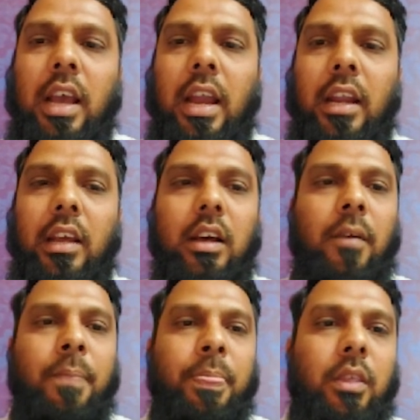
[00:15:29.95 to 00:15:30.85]
And
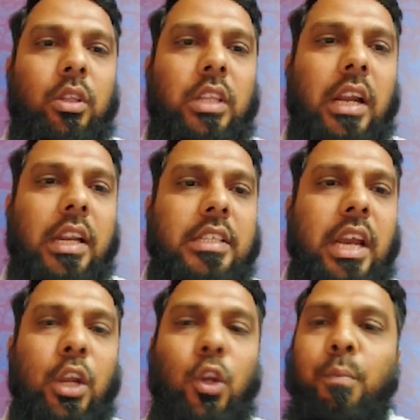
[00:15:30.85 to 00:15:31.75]
they are
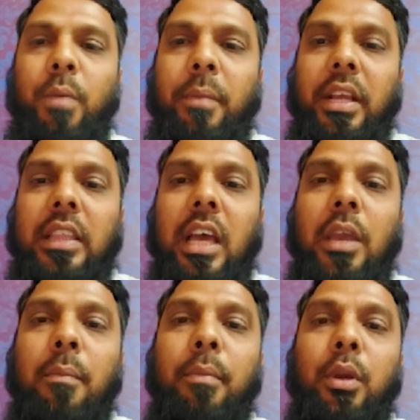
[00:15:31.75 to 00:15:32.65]
designed to mimic the
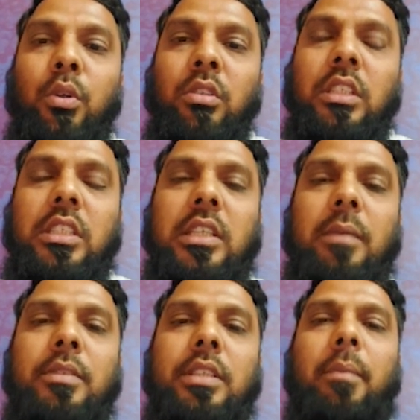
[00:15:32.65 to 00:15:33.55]
immune
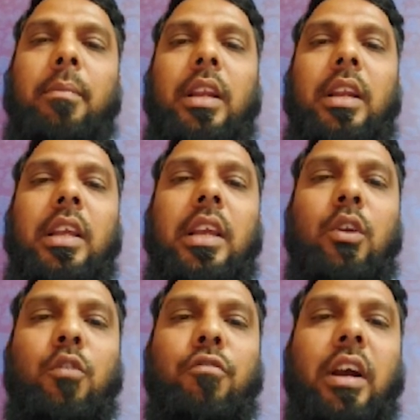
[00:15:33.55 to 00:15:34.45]
system's ability
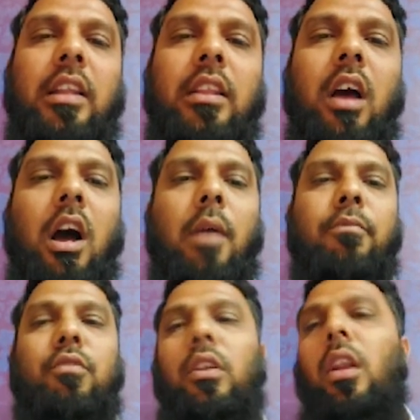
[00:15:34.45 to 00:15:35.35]
to fight the
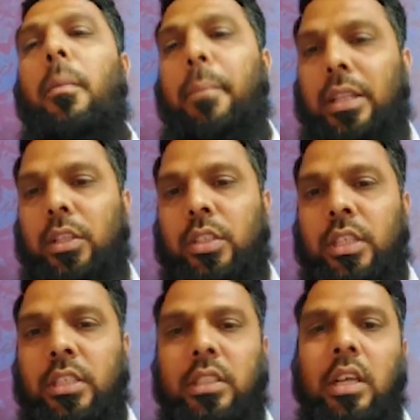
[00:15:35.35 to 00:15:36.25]
harmful
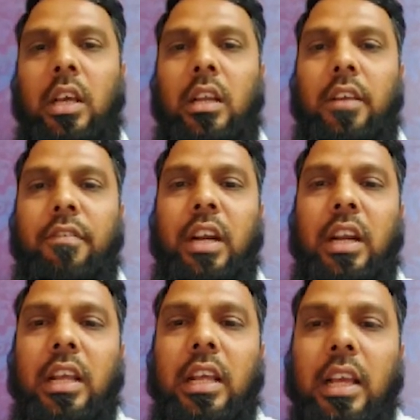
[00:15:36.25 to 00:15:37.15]
pathogens.
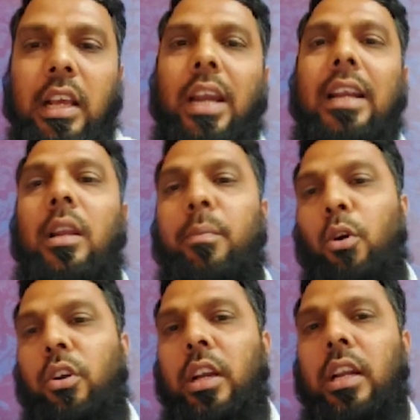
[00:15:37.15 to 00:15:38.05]
Definitely rightly
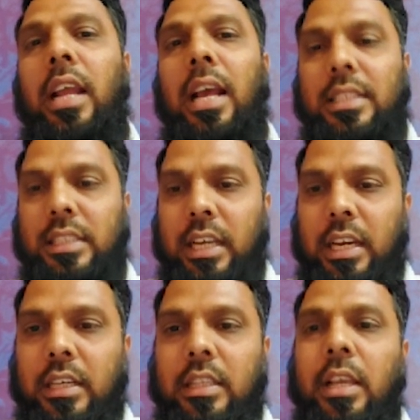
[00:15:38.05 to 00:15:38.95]
pointed it as
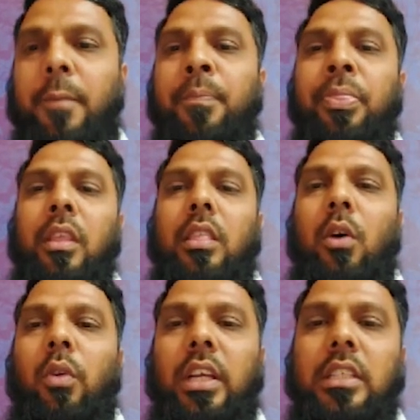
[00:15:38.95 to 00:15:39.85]
correct thing.
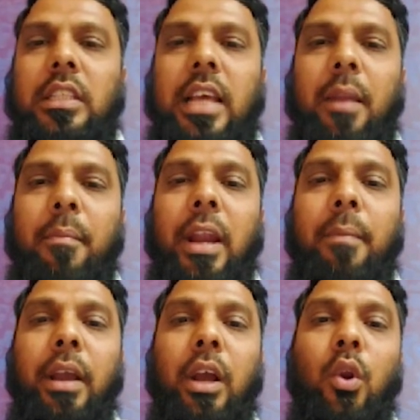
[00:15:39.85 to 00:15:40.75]
Now next, they are made
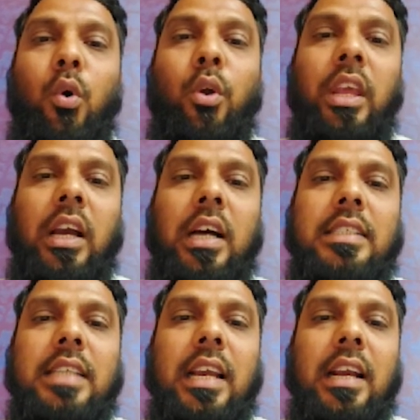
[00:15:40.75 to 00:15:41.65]
by cloning a
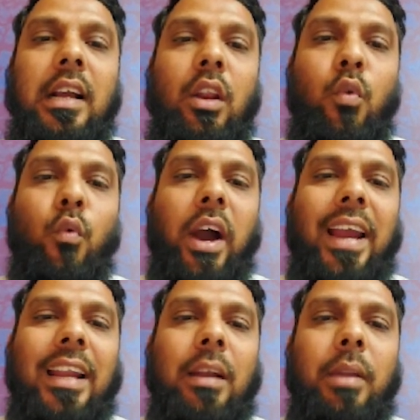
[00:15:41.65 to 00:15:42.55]
single
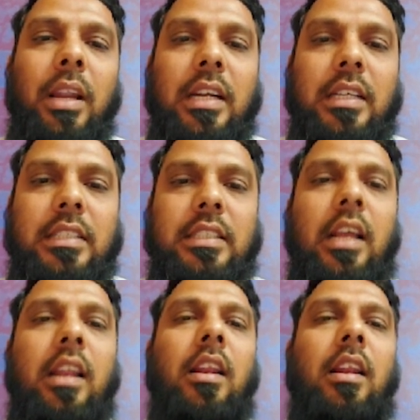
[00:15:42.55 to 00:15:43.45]
white blood
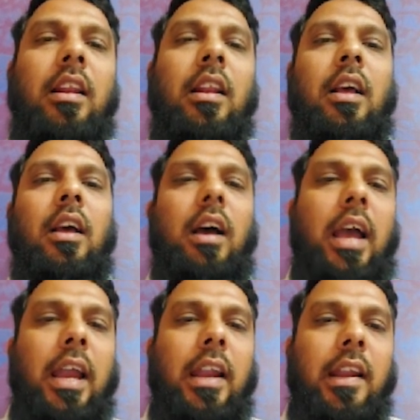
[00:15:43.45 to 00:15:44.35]
cell
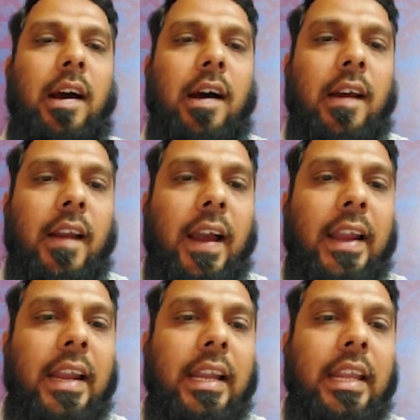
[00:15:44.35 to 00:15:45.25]
and are
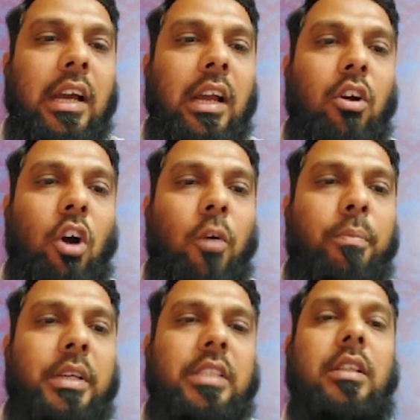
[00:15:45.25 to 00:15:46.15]
identical
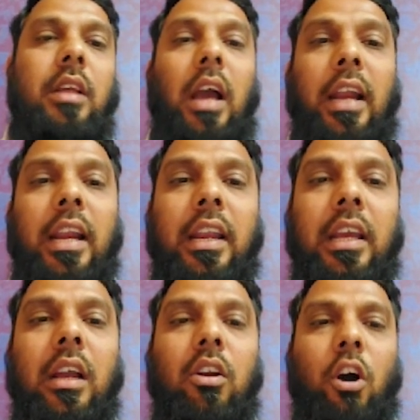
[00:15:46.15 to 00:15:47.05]
copies,
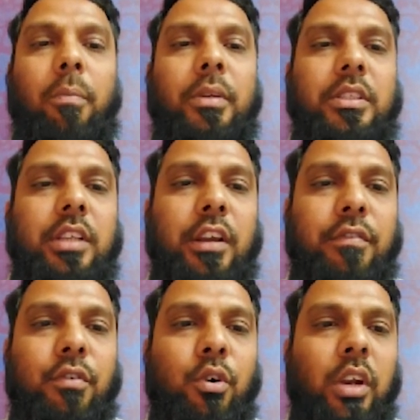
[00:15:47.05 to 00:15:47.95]

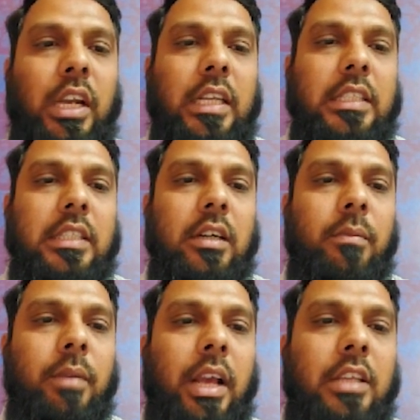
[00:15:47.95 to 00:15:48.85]
therefore it is
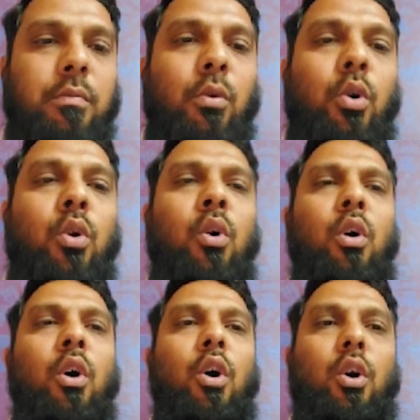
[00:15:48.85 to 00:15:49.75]
termed as
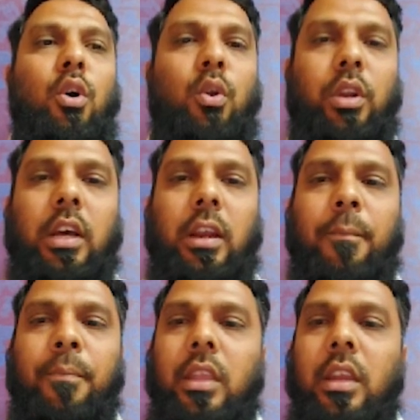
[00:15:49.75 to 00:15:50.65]

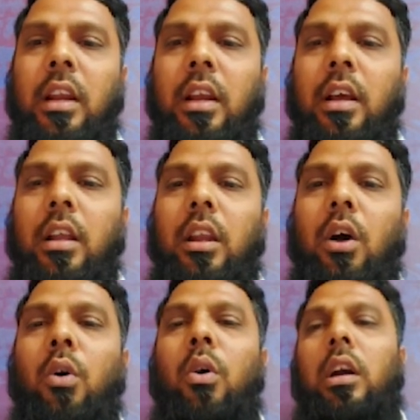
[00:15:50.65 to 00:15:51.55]
monoclonal, right?
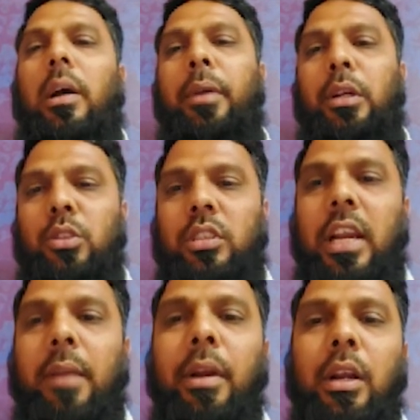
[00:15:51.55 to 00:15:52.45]
Now coming to
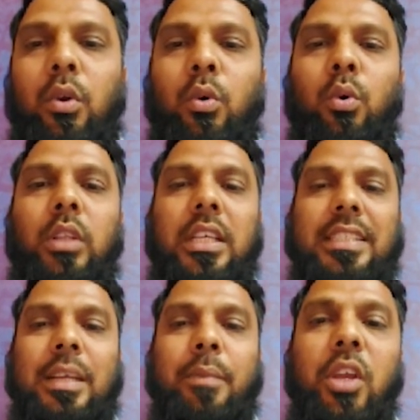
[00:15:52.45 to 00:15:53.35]
statement 2, they
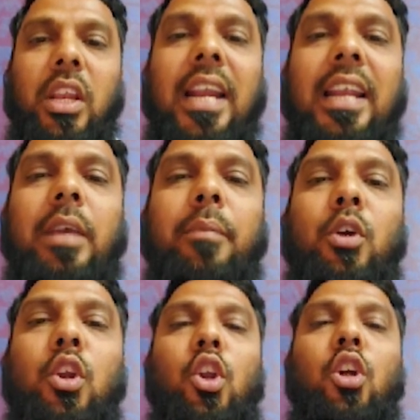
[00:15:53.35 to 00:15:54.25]
stimulate
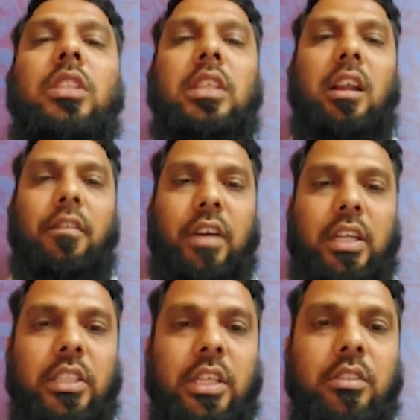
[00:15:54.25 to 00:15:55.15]
immunological
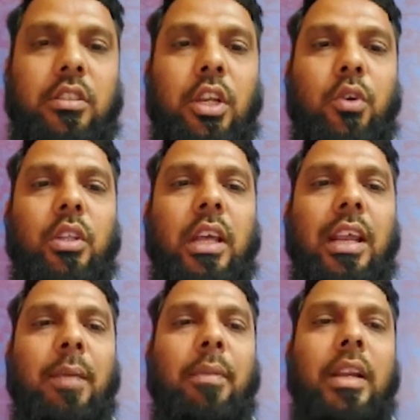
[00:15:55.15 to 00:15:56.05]
functions due to
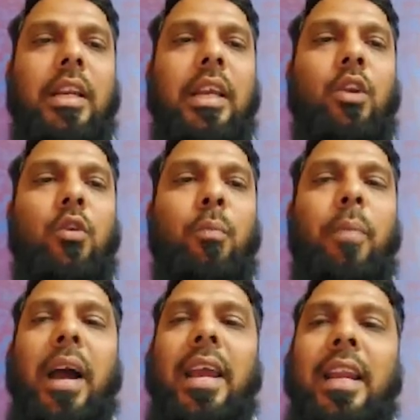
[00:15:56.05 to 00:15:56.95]
their ability to
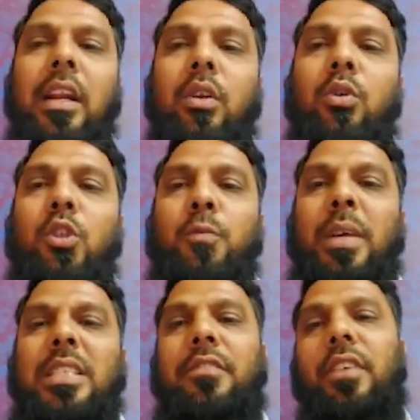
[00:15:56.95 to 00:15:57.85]
bind to
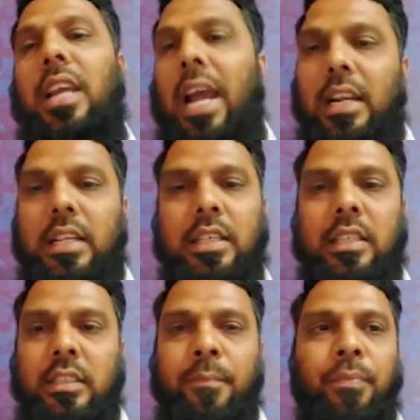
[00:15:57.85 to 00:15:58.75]
specific
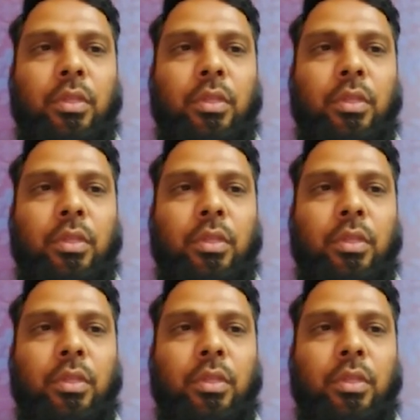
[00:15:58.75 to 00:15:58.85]
antigens.